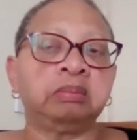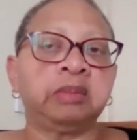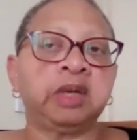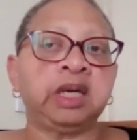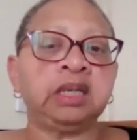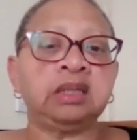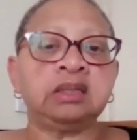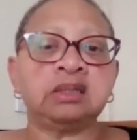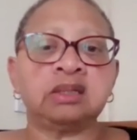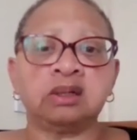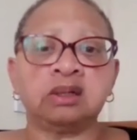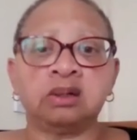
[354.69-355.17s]

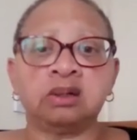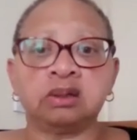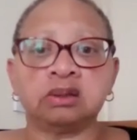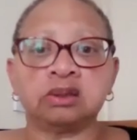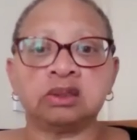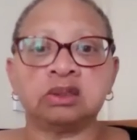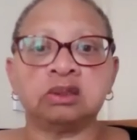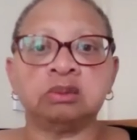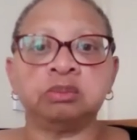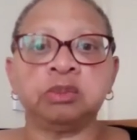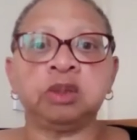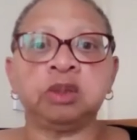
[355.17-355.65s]
means a
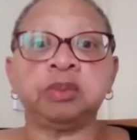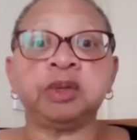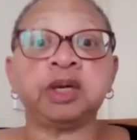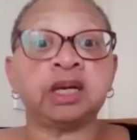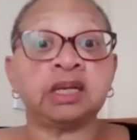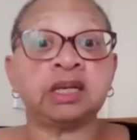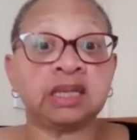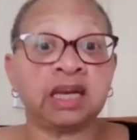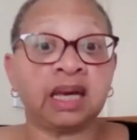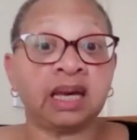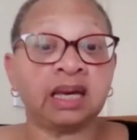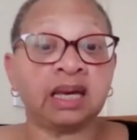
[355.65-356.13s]
lot to me
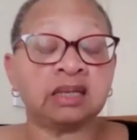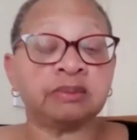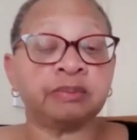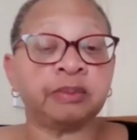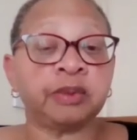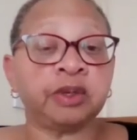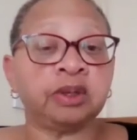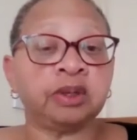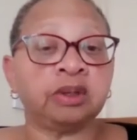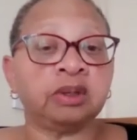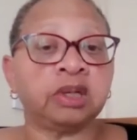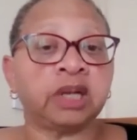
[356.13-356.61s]
because it has
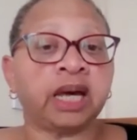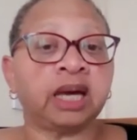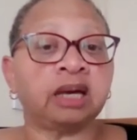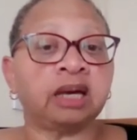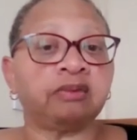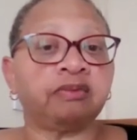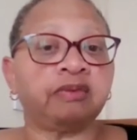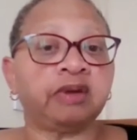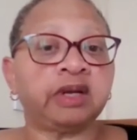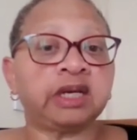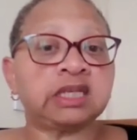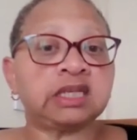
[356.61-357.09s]
been a
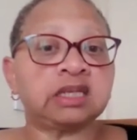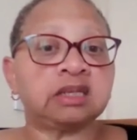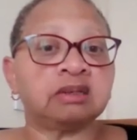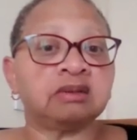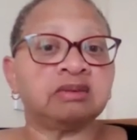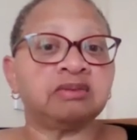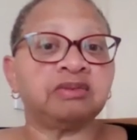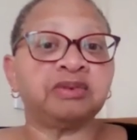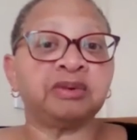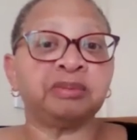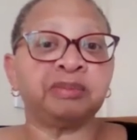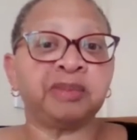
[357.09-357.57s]
life
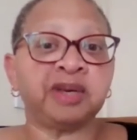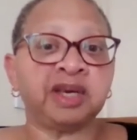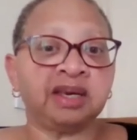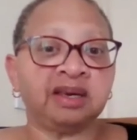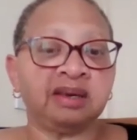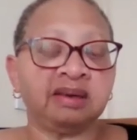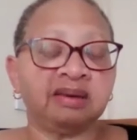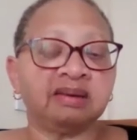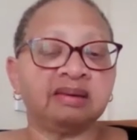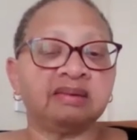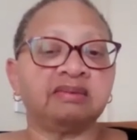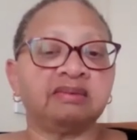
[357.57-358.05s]
lesson for me,
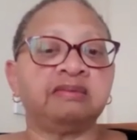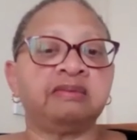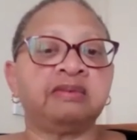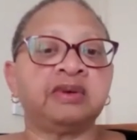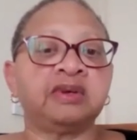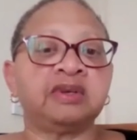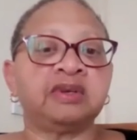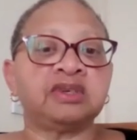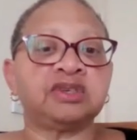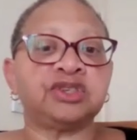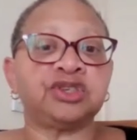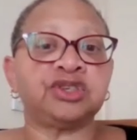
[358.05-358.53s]

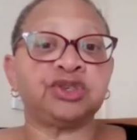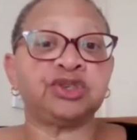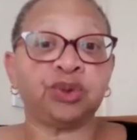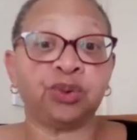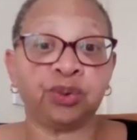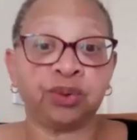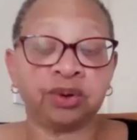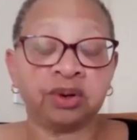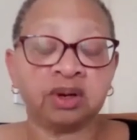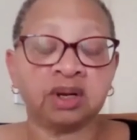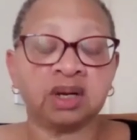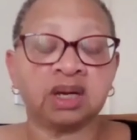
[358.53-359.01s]
for
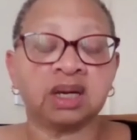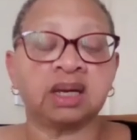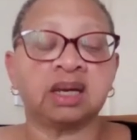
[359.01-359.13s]
sure.